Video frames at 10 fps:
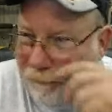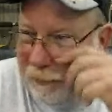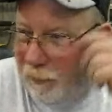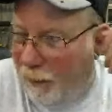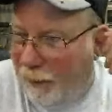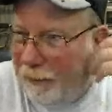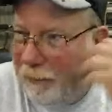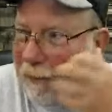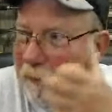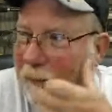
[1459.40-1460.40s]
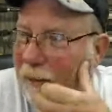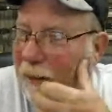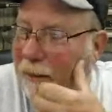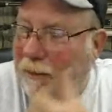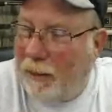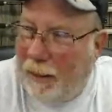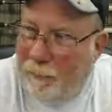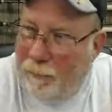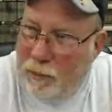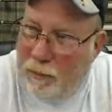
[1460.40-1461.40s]
feel like that a lot of
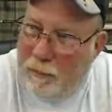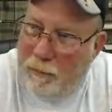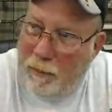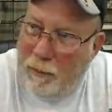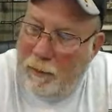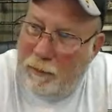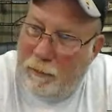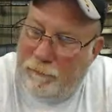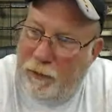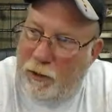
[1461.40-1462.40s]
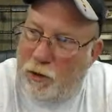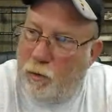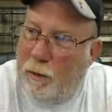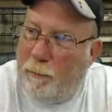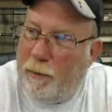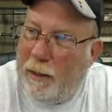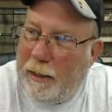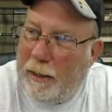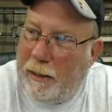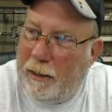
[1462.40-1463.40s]
times the fish will
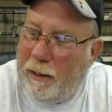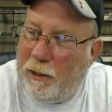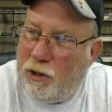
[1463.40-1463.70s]
be in a